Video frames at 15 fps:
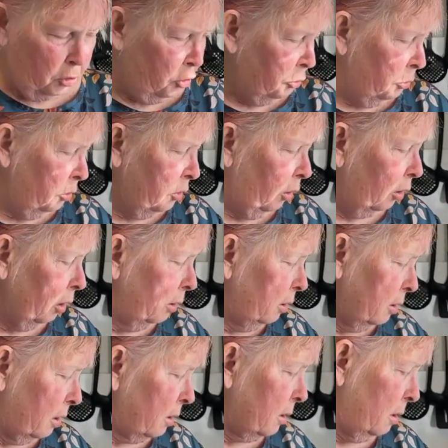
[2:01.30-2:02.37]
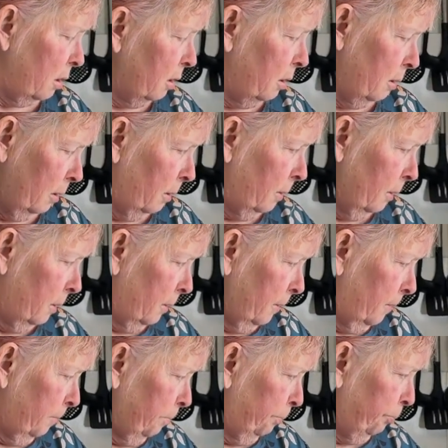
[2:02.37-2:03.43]
$2.
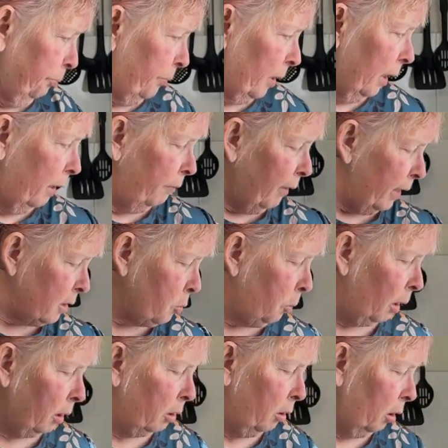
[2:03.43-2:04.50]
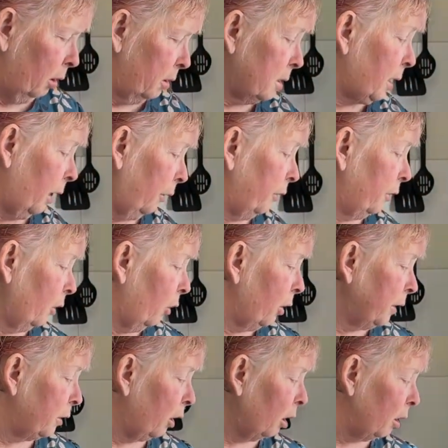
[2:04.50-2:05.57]
And that's $1. So
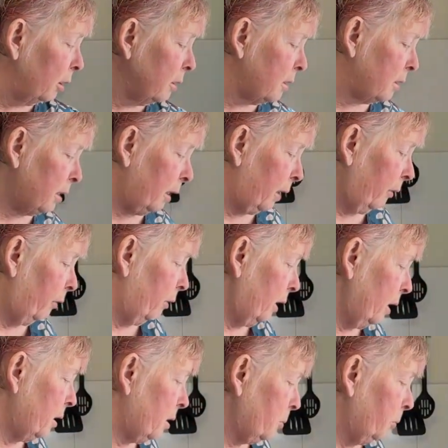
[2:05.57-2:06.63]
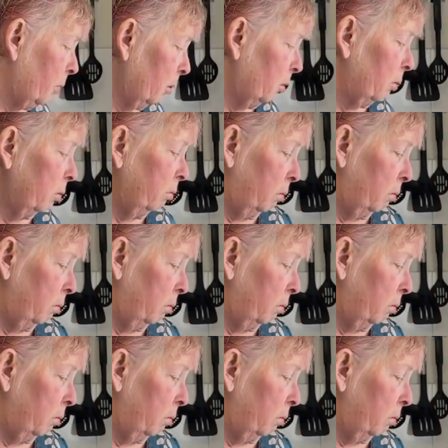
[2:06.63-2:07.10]
$9. And this will